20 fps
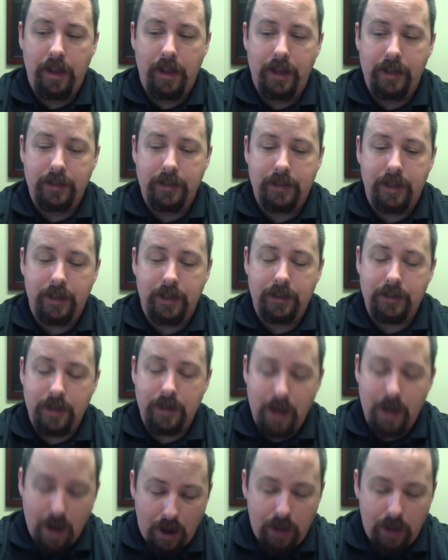is that it's
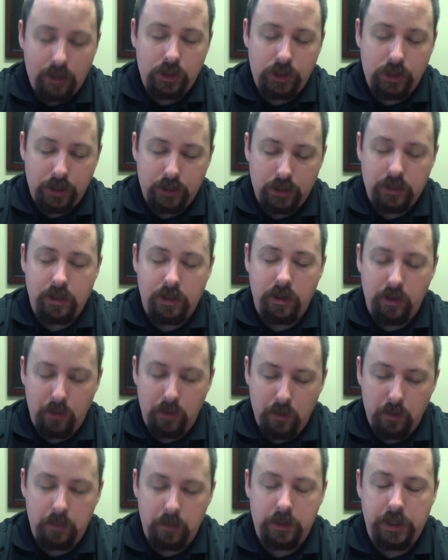not just
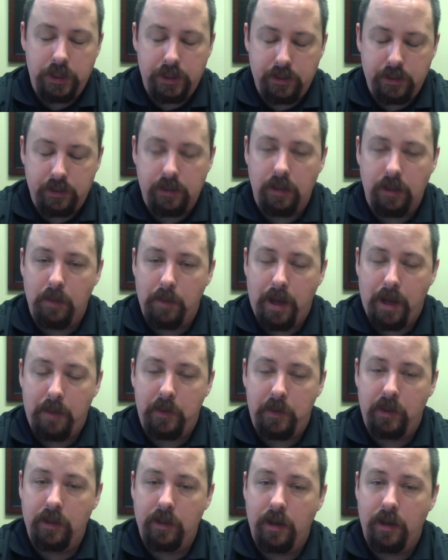you, Jesus, and the Bible.